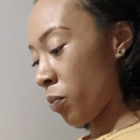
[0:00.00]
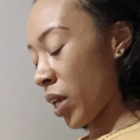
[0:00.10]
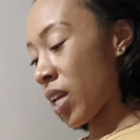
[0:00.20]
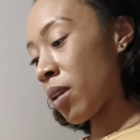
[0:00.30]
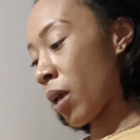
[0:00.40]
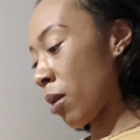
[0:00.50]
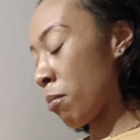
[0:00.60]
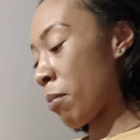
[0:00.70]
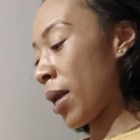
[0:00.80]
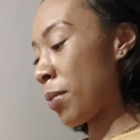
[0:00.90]

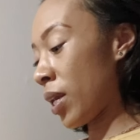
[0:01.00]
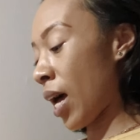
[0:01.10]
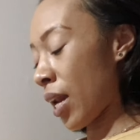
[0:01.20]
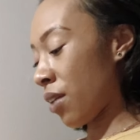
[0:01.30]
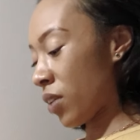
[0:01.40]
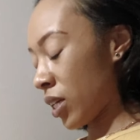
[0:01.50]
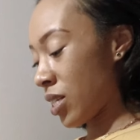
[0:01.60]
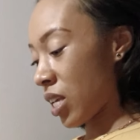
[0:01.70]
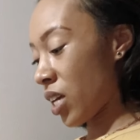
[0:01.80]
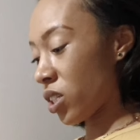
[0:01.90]
And maybe not even
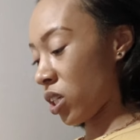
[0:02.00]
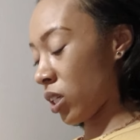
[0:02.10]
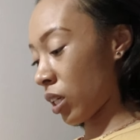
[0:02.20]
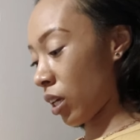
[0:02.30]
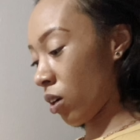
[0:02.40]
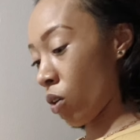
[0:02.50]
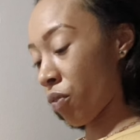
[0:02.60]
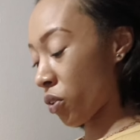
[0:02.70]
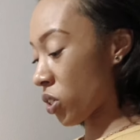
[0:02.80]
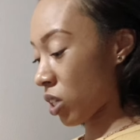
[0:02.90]
intentionally, or
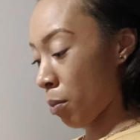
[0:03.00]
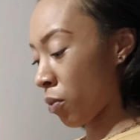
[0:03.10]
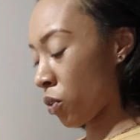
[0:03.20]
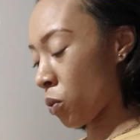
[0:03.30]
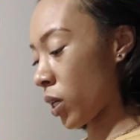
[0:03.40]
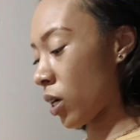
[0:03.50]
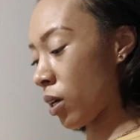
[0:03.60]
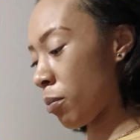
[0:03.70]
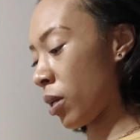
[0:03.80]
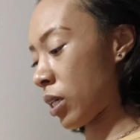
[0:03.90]
for some of you it
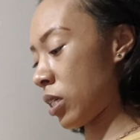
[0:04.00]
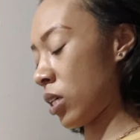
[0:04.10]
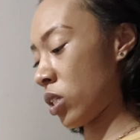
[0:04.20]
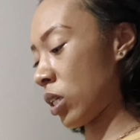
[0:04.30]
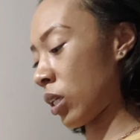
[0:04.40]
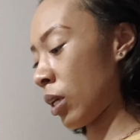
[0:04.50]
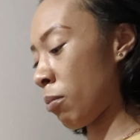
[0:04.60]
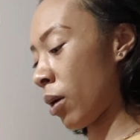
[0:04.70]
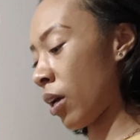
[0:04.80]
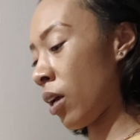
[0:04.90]
could be intentionally,
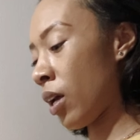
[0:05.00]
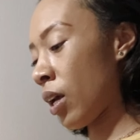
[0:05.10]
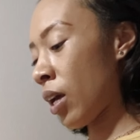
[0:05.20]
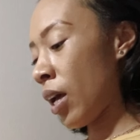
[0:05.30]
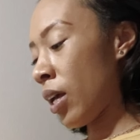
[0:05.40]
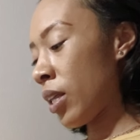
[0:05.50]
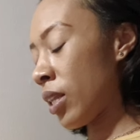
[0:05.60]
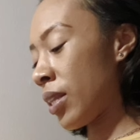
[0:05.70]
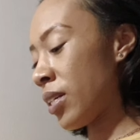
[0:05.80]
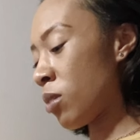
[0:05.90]
but
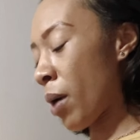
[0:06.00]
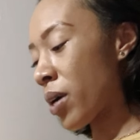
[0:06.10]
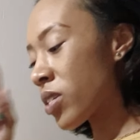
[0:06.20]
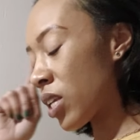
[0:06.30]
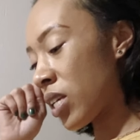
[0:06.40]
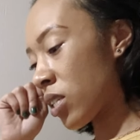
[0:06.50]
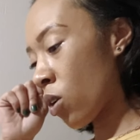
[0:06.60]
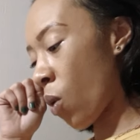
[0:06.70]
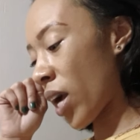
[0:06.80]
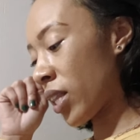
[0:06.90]
this person
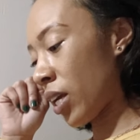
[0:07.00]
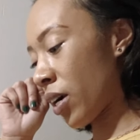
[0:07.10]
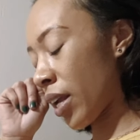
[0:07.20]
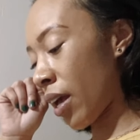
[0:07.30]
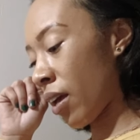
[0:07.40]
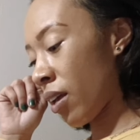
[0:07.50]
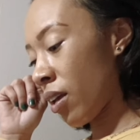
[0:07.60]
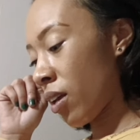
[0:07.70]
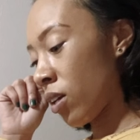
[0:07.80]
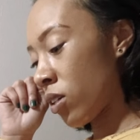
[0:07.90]
isn't quite there yet.
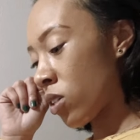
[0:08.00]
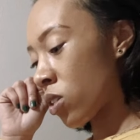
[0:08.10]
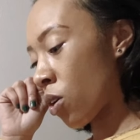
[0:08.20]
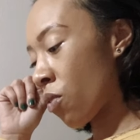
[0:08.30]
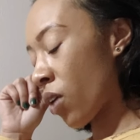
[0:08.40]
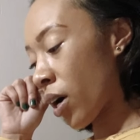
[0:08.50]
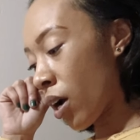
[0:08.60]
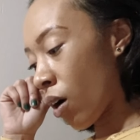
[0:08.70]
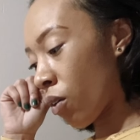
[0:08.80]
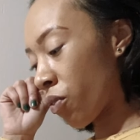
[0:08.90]
So
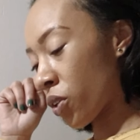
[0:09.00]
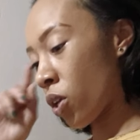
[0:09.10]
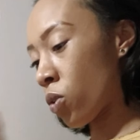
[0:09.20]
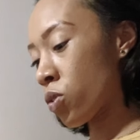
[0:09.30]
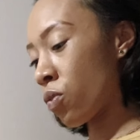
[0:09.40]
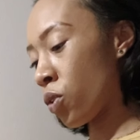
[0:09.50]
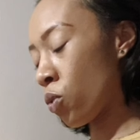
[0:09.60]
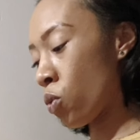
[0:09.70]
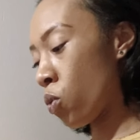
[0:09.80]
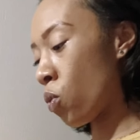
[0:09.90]
Virgo, for those of
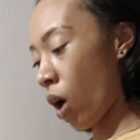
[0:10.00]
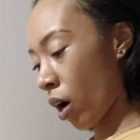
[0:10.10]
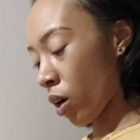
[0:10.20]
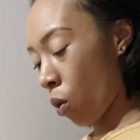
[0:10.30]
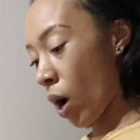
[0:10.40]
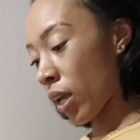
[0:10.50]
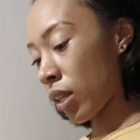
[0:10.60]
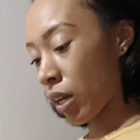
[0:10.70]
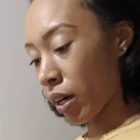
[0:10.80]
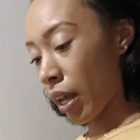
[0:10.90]
you who aren't quite
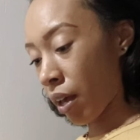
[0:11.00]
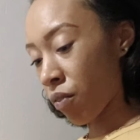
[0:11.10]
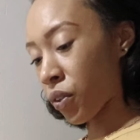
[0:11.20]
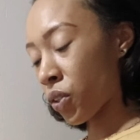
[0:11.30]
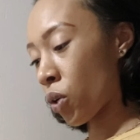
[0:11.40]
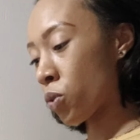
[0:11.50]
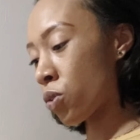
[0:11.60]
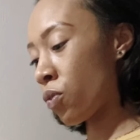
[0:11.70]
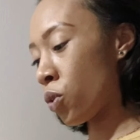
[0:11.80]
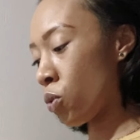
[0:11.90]
there yet, for those
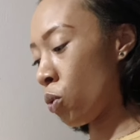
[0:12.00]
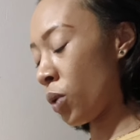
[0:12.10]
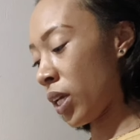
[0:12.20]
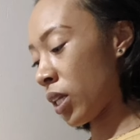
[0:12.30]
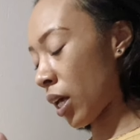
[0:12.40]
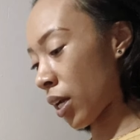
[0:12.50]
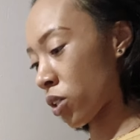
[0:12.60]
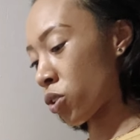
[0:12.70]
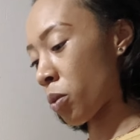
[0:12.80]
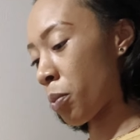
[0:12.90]
of you who need that
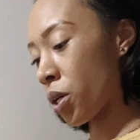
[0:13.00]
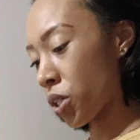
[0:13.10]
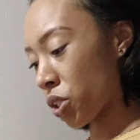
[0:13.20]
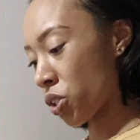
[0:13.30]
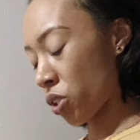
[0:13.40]
extra push,